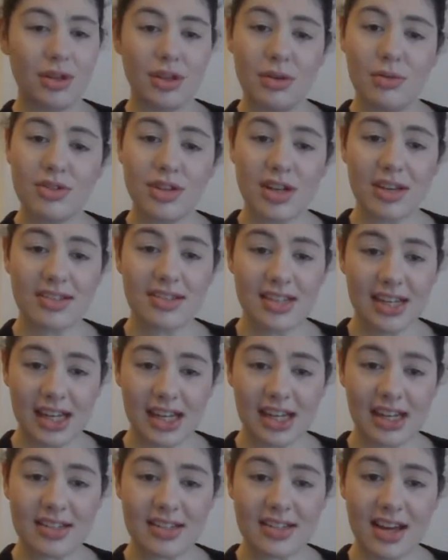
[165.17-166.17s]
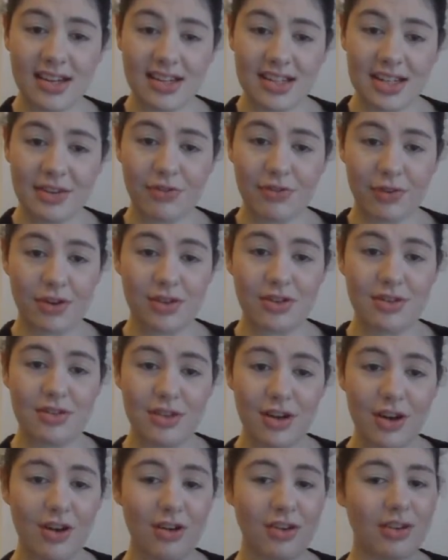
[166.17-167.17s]
you just need a different
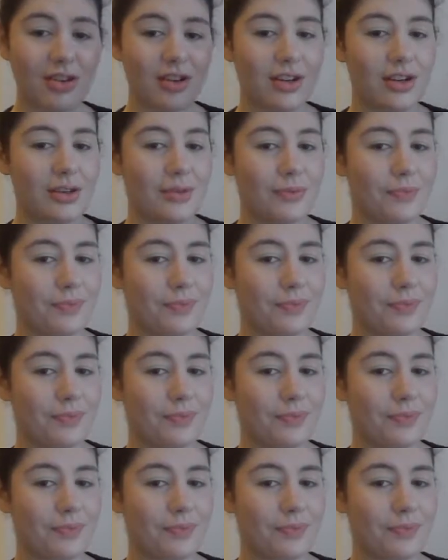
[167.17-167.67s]
song.